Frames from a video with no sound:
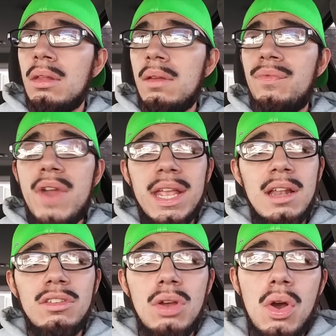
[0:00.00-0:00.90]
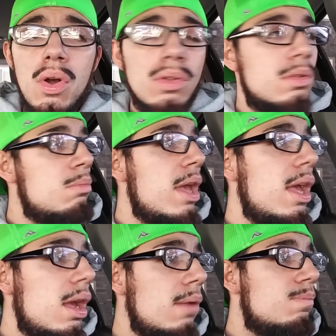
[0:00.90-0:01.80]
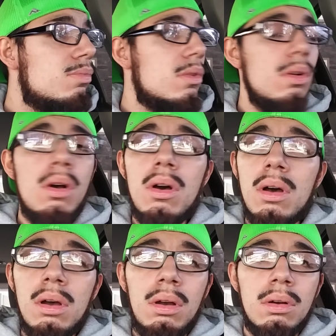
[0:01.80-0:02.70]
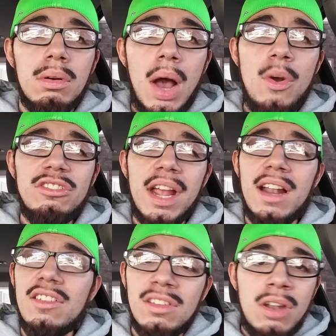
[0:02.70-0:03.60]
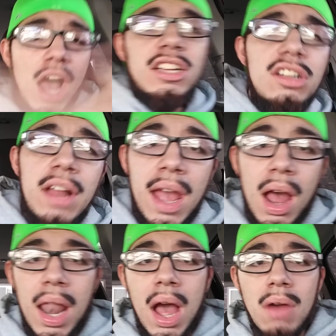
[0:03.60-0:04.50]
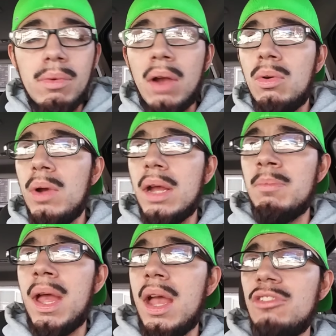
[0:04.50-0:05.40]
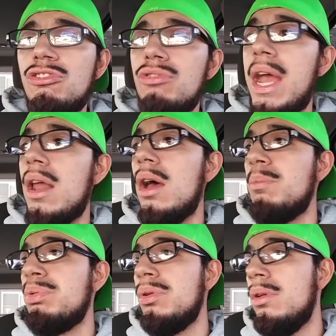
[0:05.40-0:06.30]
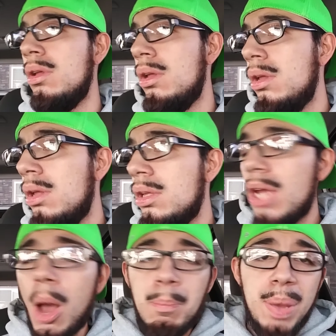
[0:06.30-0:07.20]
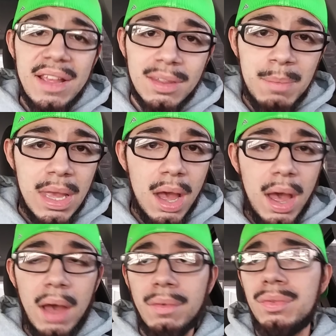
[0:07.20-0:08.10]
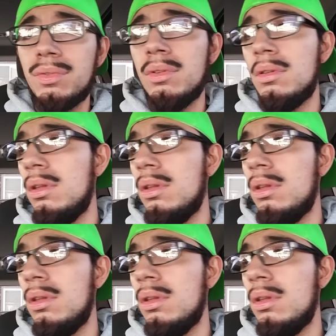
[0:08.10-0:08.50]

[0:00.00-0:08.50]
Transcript: You freaking dudes, man. Oh, I wish I could just knock you the hell out right quick, man. Straight up. Y'all pissing me off.